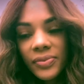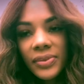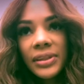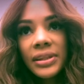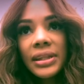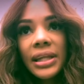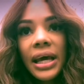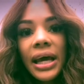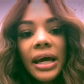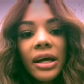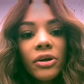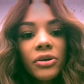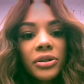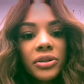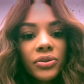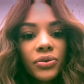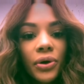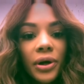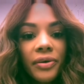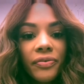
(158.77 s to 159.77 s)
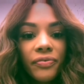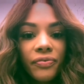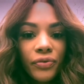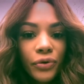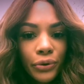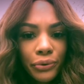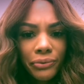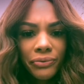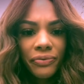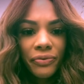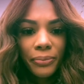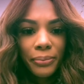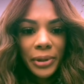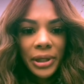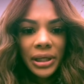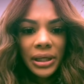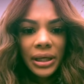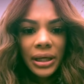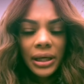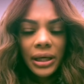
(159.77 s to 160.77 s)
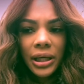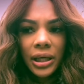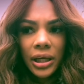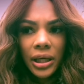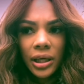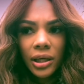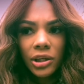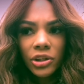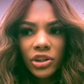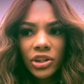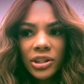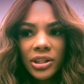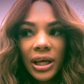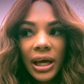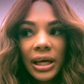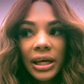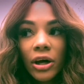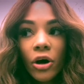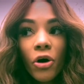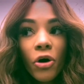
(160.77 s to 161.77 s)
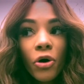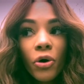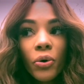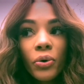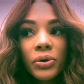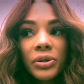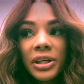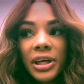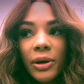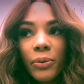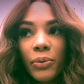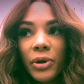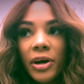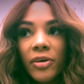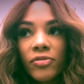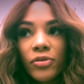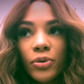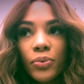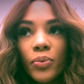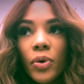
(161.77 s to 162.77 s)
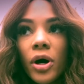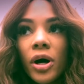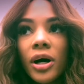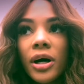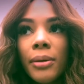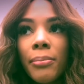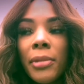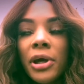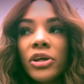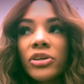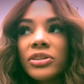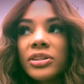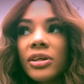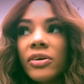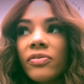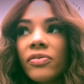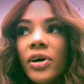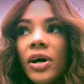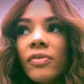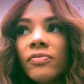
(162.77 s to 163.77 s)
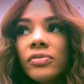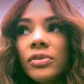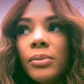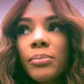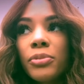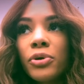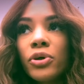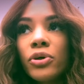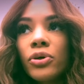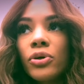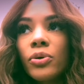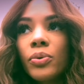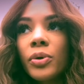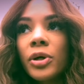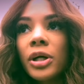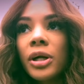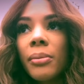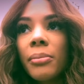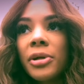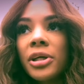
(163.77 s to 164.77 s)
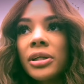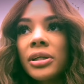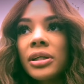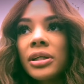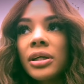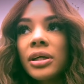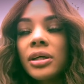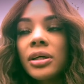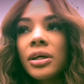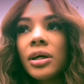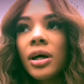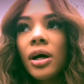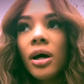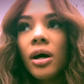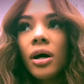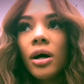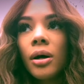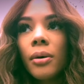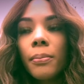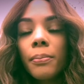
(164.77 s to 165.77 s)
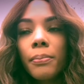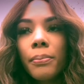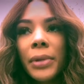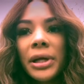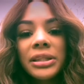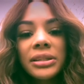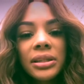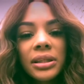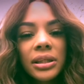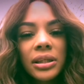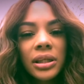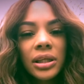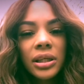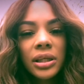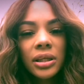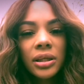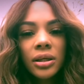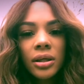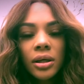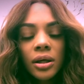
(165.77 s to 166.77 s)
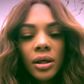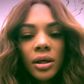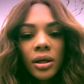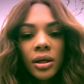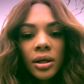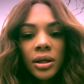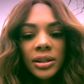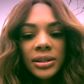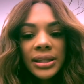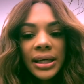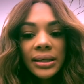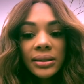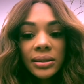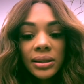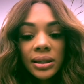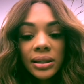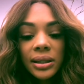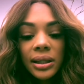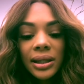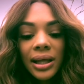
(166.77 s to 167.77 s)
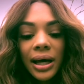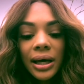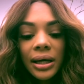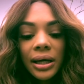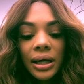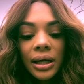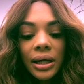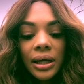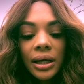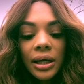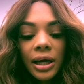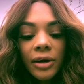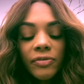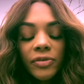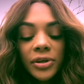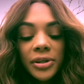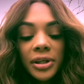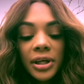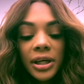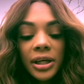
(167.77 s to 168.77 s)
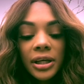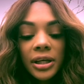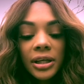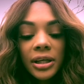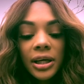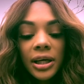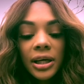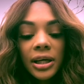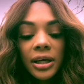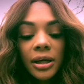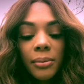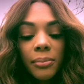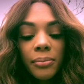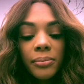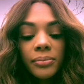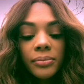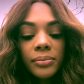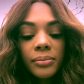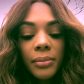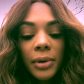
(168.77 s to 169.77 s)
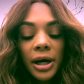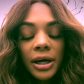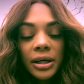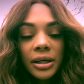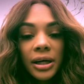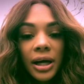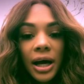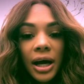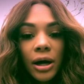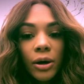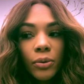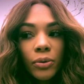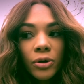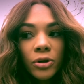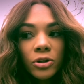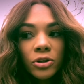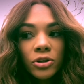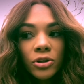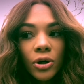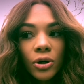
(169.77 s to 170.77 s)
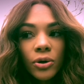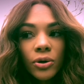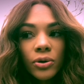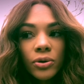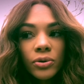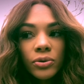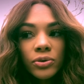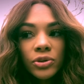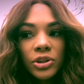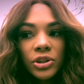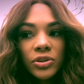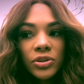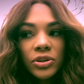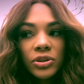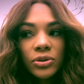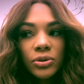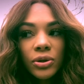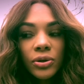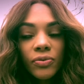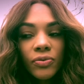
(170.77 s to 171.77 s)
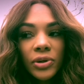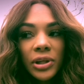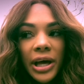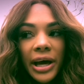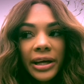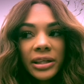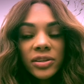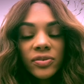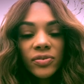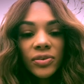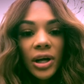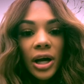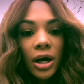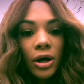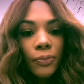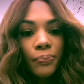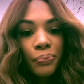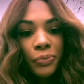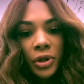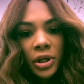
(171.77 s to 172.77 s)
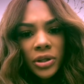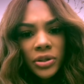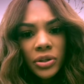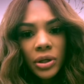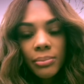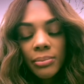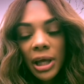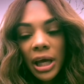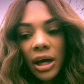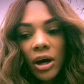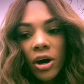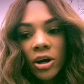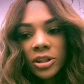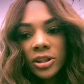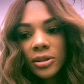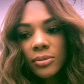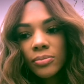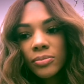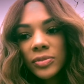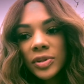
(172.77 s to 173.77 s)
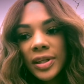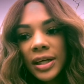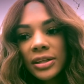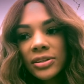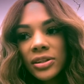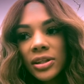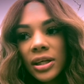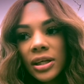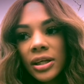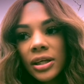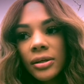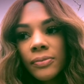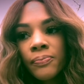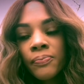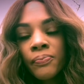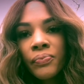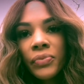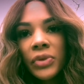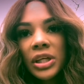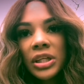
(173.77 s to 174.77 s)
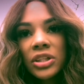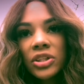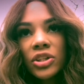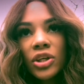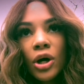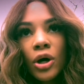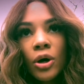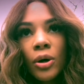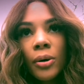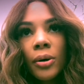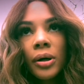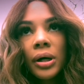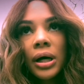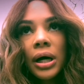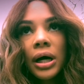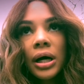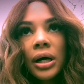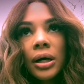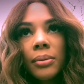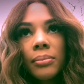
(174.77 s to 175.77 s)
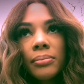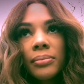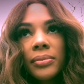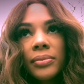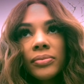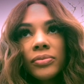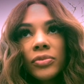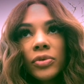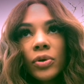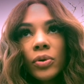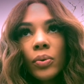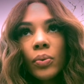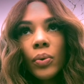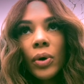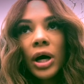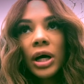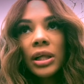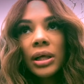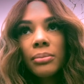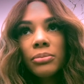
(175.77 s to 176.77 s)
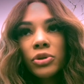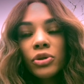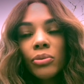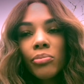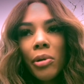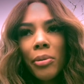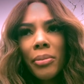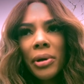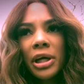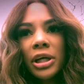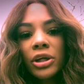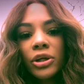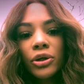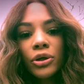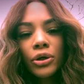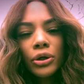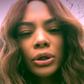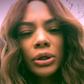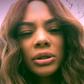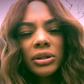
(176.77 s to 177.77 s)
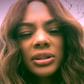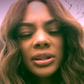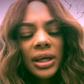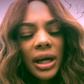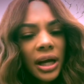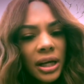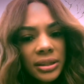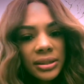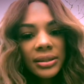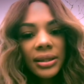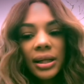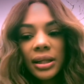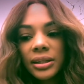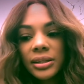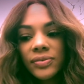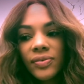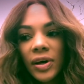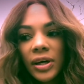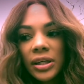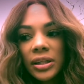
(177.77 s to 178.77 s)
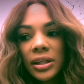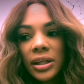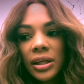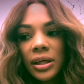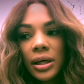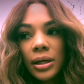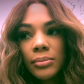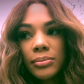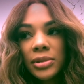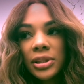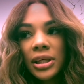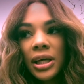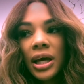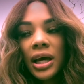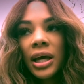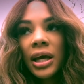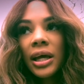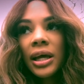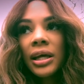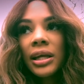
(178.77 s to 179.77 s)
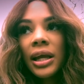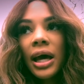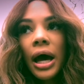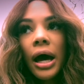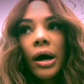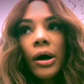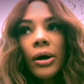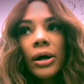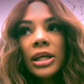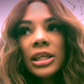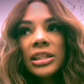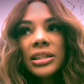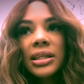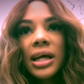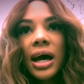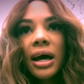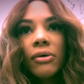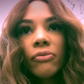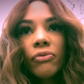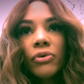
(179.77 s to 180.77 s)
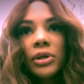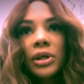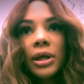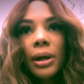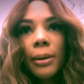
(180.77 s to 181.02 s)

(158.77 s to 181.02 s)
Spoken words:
they had all this great food for me to eat. She's like, oh, get whatever you want. Make yourself comfortable. We're gonna be basically testing the lighting and everything in about an hour, so just you can relax for now. So I'm like, awesome, sounds good. So while I'm doing my manicure, the hairstylist finally comes. Now, it's not really